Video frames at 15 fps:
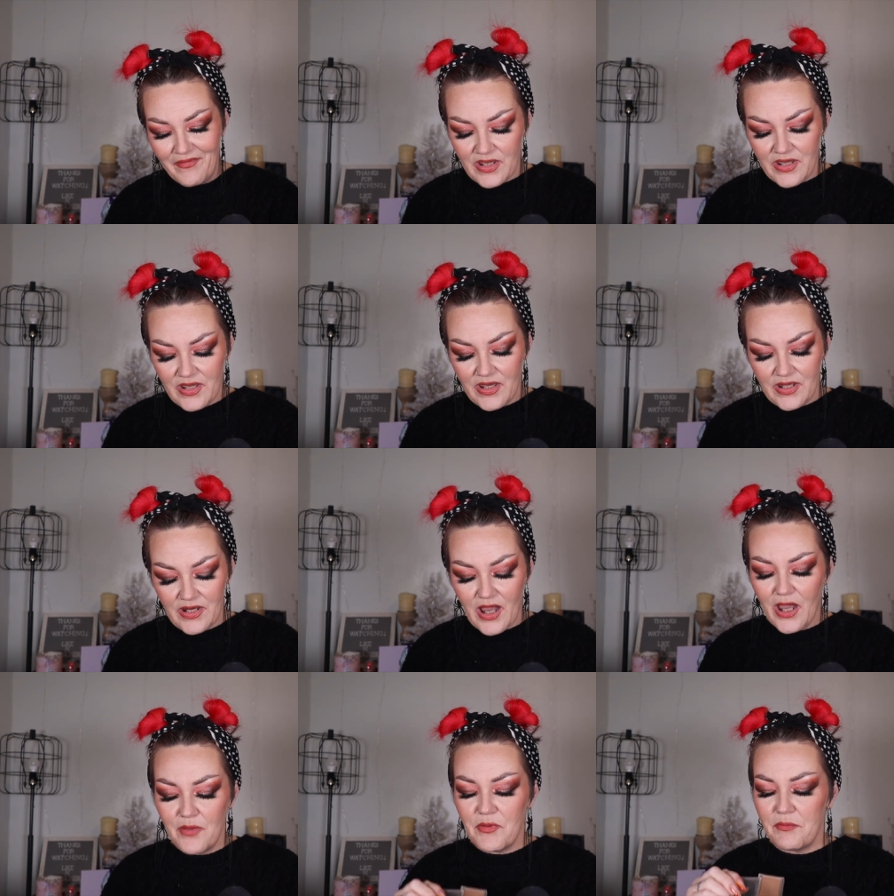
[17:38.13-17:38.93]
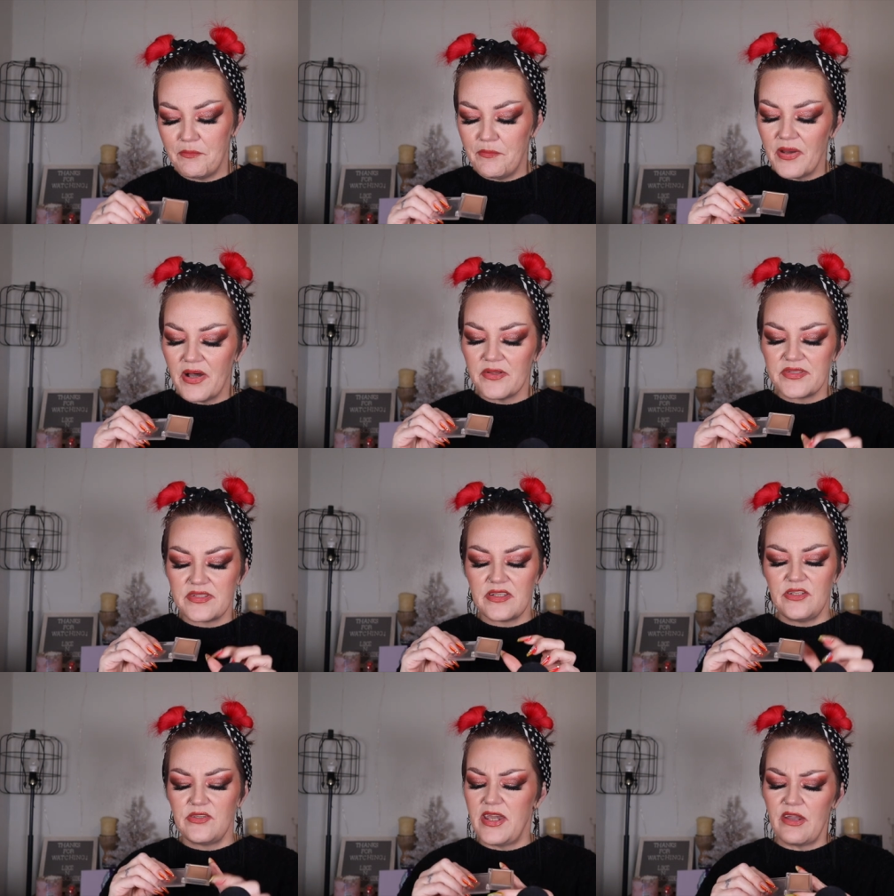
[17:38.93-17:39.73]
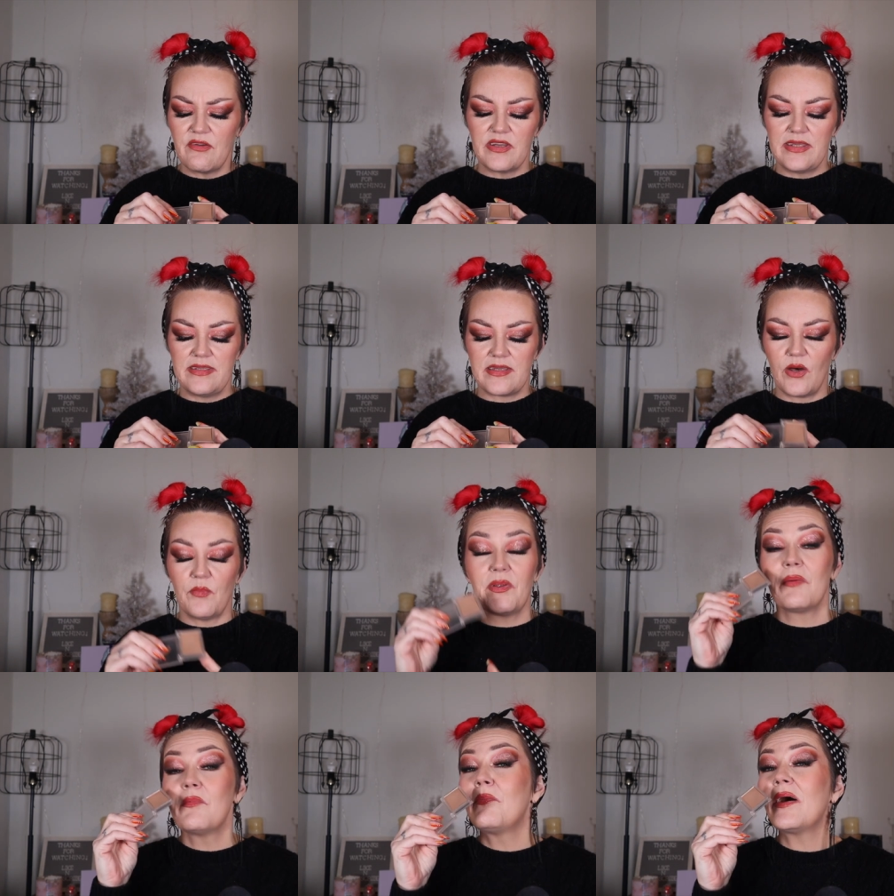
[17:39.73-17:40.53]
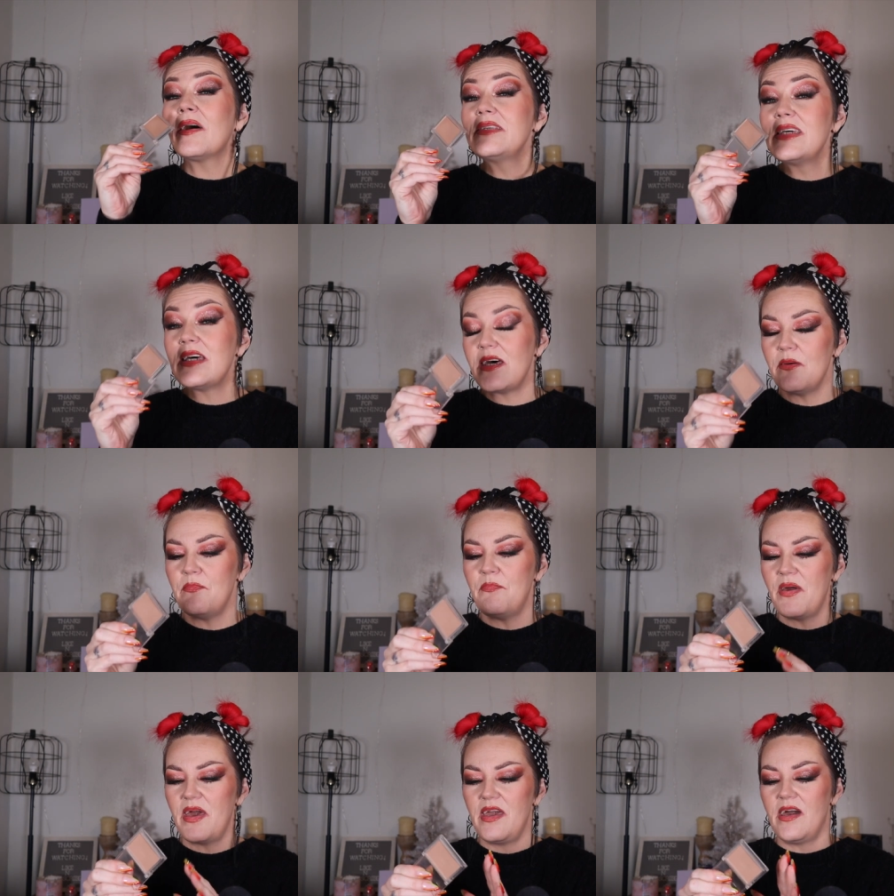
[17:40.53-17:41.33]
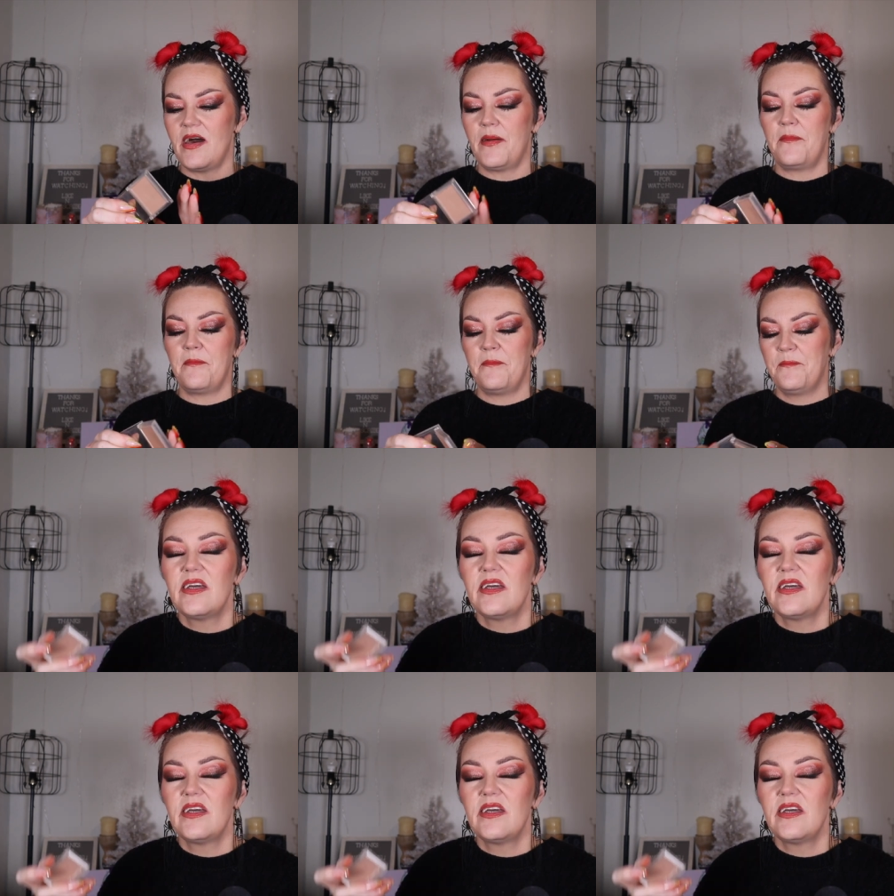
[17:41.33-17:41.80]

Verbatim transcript: And I'm about, you can't really tell, but I'm about to hit pan.